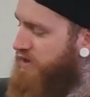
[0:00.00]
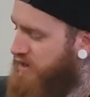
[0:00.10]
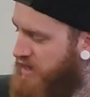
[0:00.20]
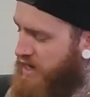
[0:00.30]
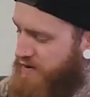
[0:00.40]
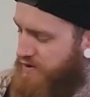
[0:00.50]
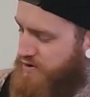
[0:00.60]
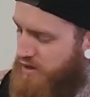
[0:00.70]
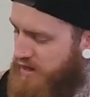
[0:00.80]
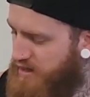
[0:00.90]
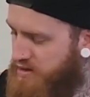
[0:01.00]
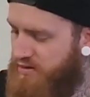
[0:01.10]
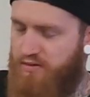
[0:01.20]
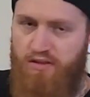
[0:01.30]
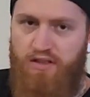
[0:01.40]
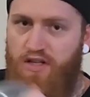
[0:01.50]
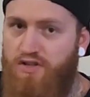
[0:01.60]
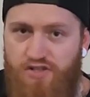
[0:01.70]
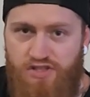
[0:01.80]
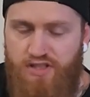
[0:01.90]
The other side,
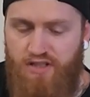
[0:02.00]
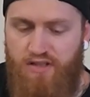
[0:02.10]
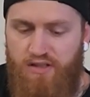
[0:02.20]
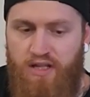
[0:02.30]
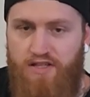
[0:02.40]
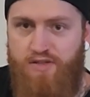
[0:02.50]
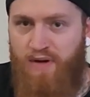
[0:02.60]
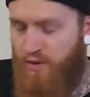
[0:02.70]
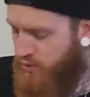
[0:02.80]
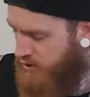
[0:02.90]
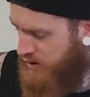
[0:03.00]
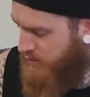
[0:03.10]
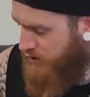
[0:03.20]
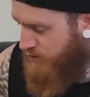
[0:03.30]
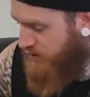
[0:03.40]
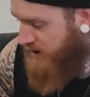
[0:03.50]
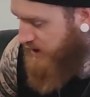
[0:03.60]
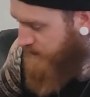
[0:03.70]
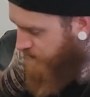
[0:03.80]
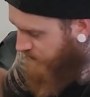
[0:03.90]
just another smart water bottle
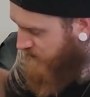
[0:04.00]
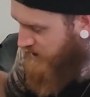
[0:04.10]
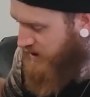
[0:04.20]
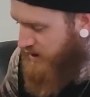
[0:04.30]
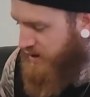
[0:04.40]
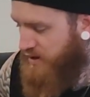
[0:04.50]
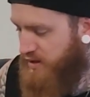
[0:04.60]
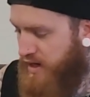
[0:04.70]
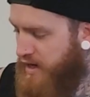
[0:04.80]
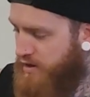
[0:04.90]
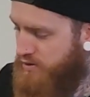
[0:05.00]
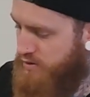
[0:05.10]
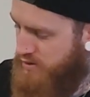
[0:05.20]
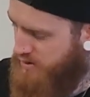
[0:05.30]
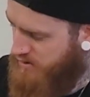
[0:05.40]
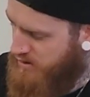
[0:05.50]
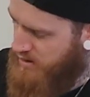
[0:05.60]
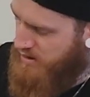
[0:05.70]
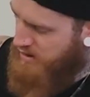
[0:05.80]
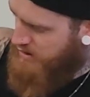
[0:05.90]
there. Now,
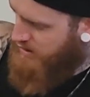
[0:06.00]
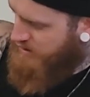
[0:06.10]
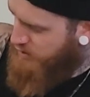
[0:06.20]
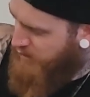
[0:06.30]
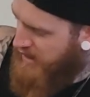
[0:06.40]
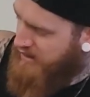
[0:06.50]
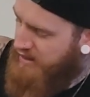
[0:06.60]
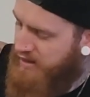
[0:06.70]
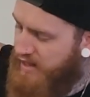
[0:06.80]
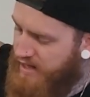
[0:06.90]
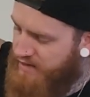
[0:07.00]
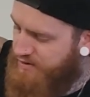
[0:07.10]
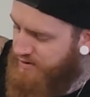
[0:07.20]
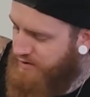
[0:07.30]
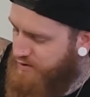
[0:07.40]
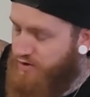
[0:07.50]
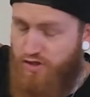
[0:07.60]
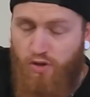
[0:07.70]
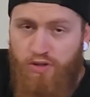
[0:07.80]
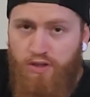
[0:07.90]
this pack here has
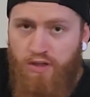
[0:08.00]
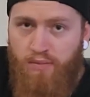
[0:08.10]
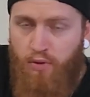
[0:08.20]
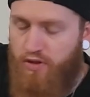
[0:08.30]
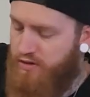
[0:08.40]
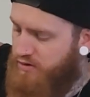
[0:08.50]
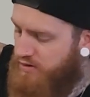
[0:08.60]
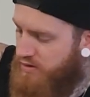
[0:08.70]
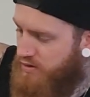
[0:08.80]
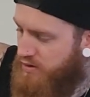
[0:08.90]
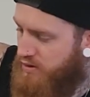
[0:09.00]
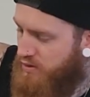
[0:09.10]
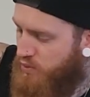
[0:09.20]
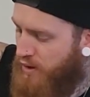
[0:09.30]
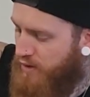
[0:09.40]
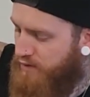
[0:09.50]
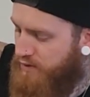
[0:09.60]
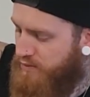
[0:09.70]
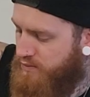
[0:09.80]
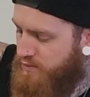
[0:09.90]
shoulder pockets. One of
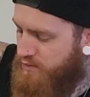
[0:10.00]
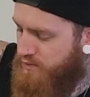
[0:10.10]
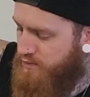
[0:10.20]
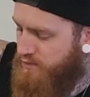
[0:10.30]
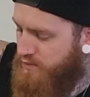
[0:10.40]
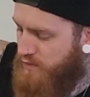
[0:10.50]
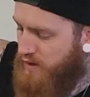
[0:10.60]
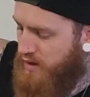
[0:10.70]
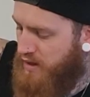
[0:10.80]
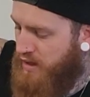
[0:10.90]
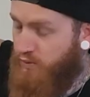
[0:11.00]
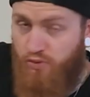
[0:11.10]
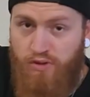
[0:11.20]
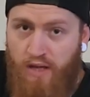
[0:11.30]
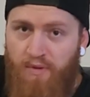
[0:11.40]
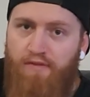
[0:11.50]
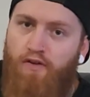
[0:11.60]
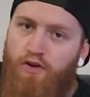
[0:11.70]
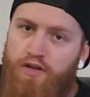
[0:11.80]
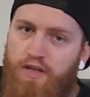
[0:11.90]
them will keep my
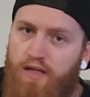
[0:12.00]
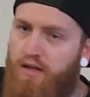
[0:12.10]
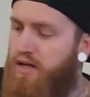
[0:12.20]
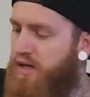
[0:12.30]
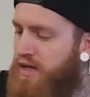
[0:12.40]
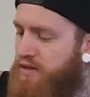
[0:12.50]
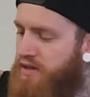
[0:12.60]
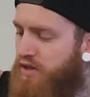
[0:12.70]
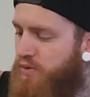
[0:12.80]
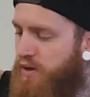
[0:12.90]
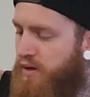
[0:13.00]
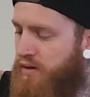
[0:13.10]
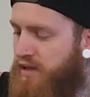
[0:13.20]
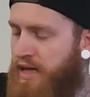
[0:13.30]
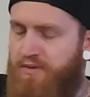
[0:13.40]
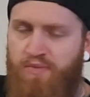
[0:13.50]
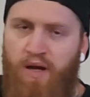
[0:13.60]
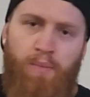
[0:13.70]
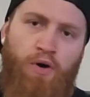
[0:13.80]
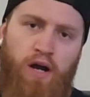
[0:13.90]
phone in there, and the other one keeps
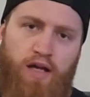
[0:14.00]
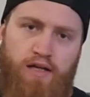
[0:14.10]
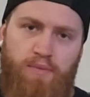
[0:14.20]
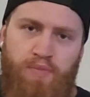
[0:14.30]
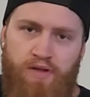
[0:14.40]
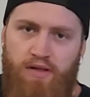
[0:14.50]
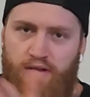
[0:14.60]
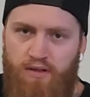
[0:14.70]
my mic, but